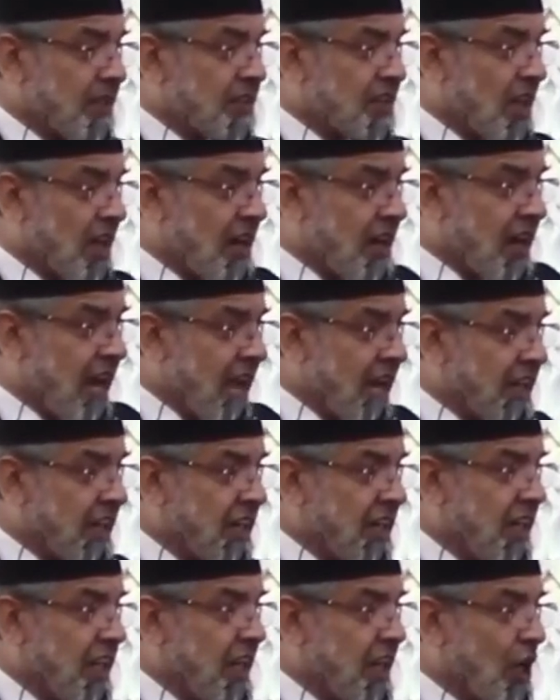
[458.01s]
the
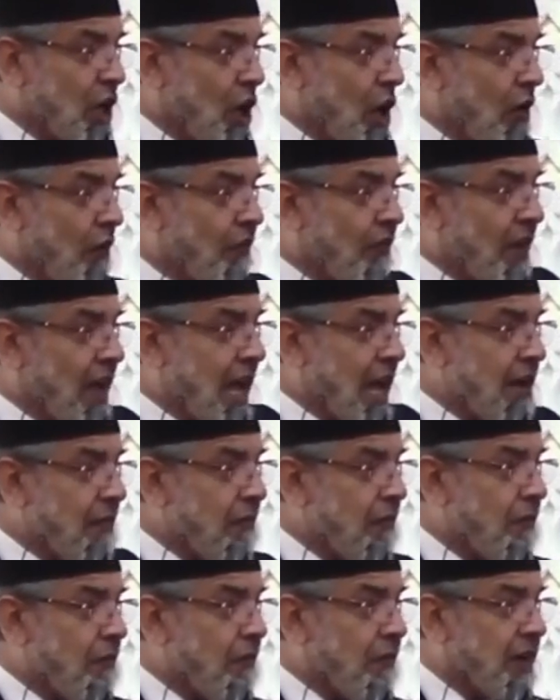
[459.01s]
reckoning of
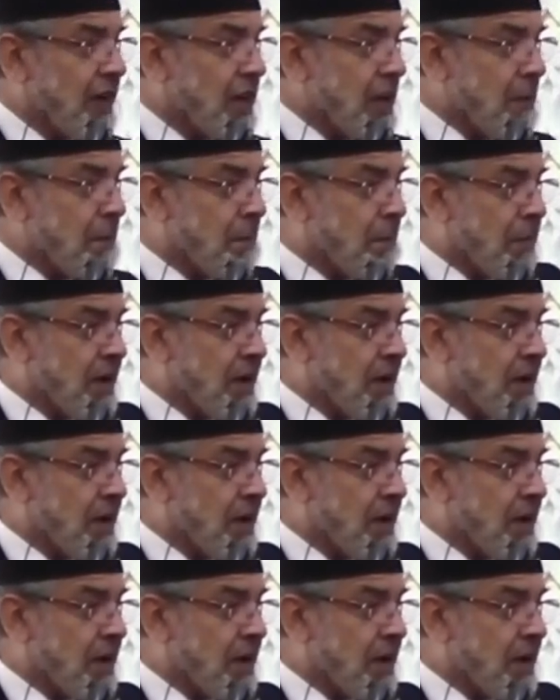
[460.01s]
every